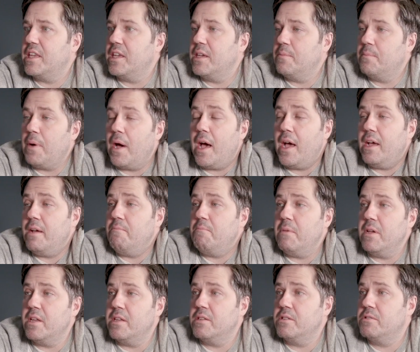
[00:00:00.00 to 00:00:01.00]
the
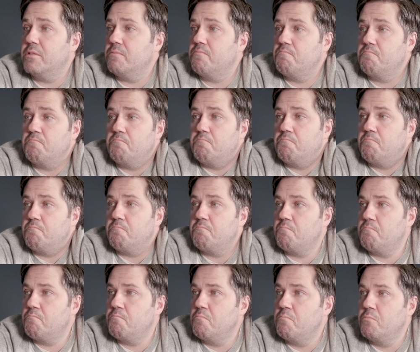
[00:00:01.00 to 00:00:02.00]
pipe is
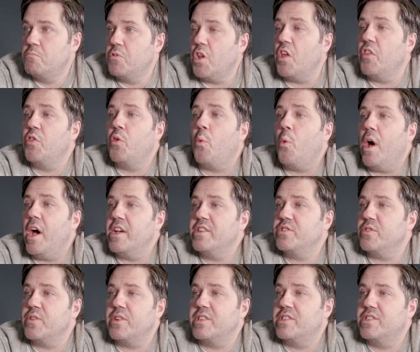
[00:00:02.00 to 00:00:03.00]
none the
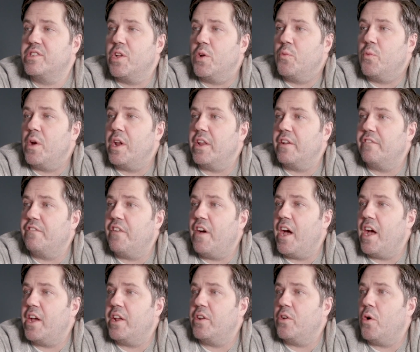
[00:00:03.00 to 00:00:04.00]
wiser. It's still running
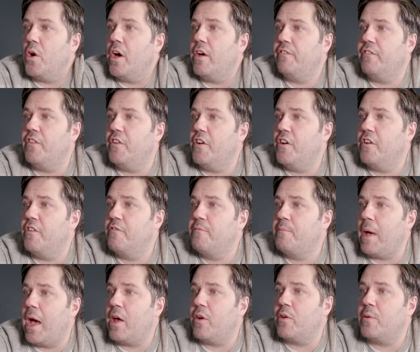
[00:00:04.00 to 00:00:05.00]
fine off
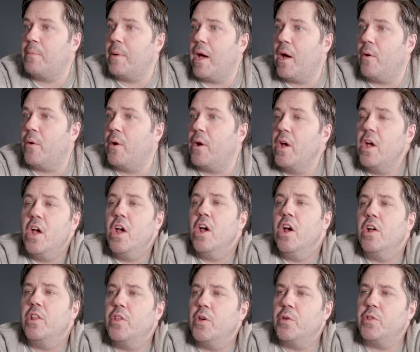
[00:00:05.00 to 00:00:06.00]
of battery power,
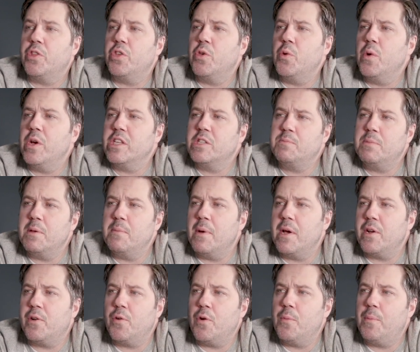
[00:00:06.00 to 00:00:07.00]
though the USB
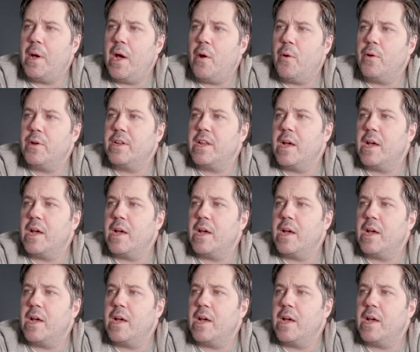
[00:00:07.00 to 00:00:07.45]
micro power